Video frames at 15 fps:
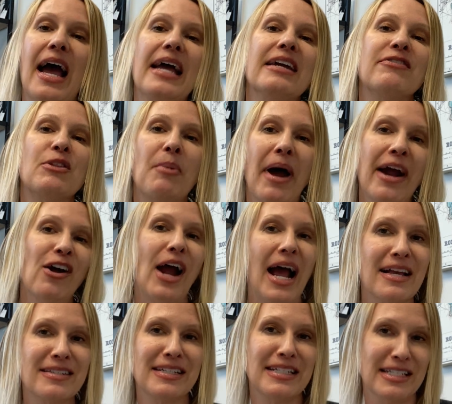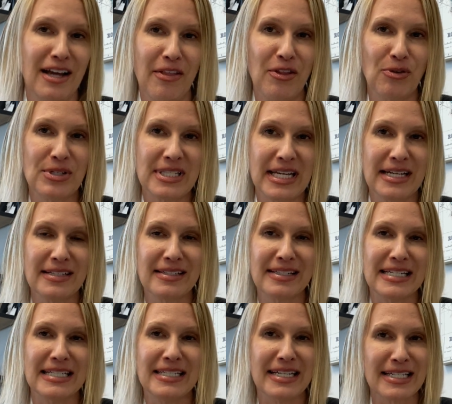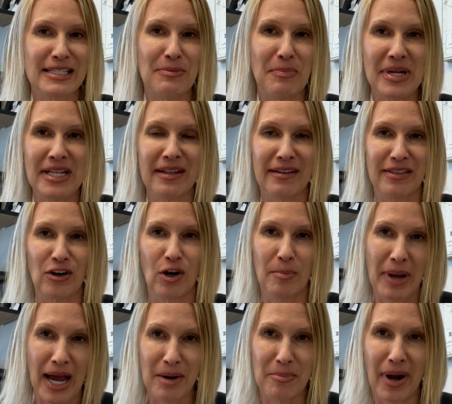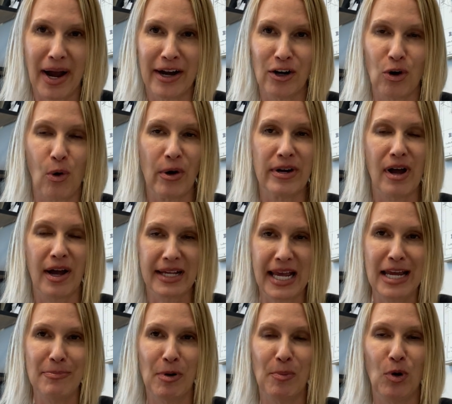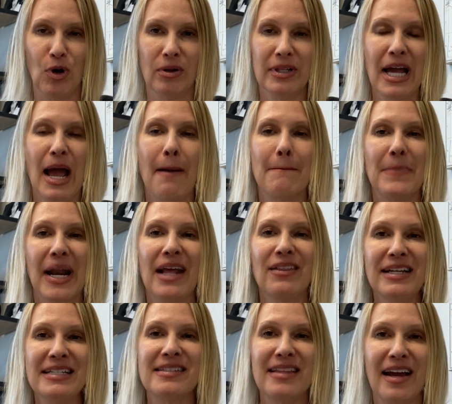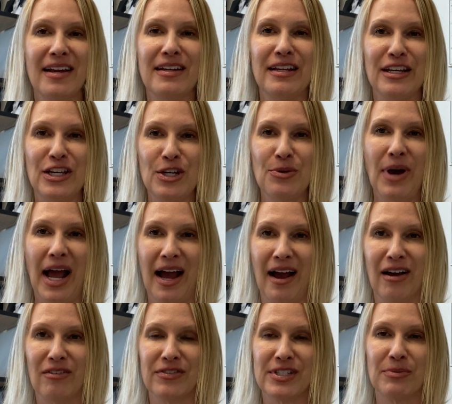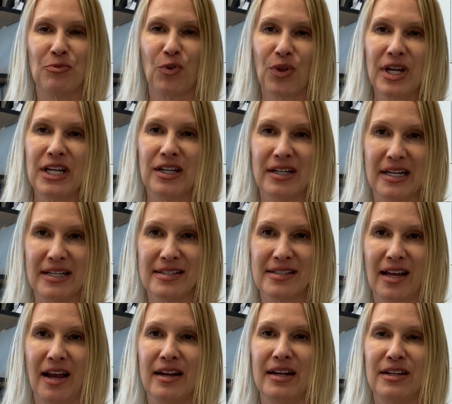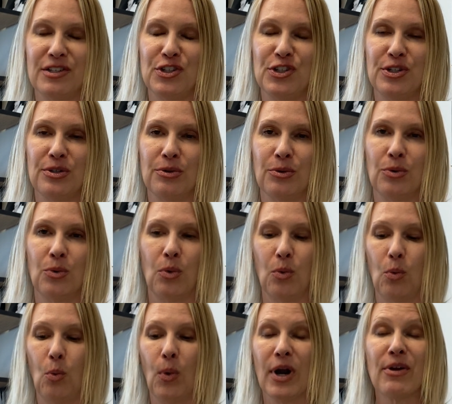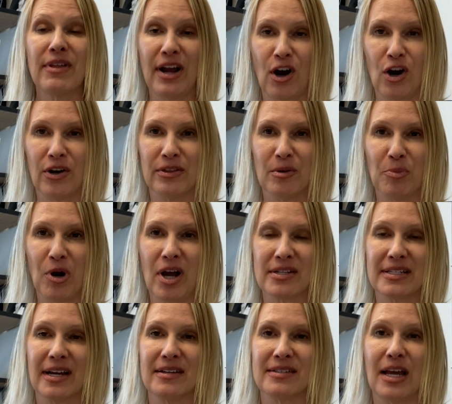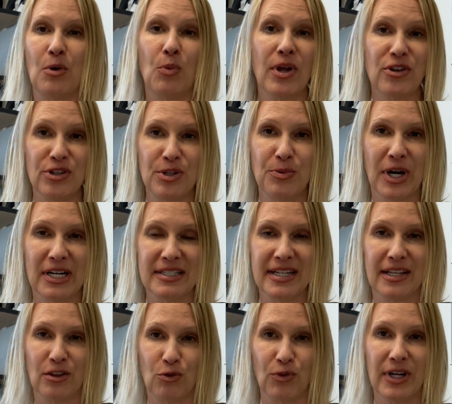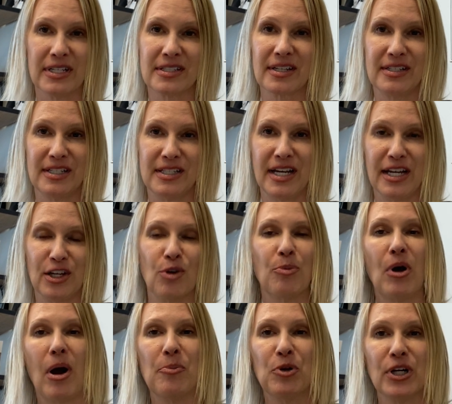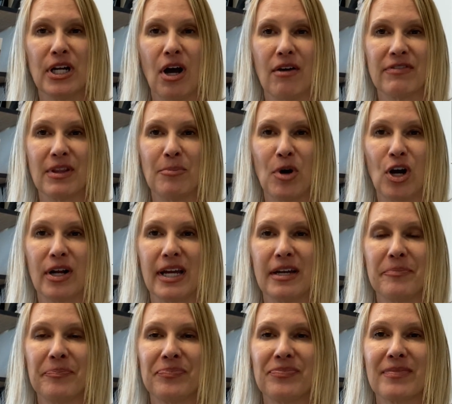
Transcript: If the buyer hasn't done those things, it doesn't mean that they're a bad buyer or not capable, but at least then you have some really good insight into where they are in the process and whether you want to take the risk to take your property off the market.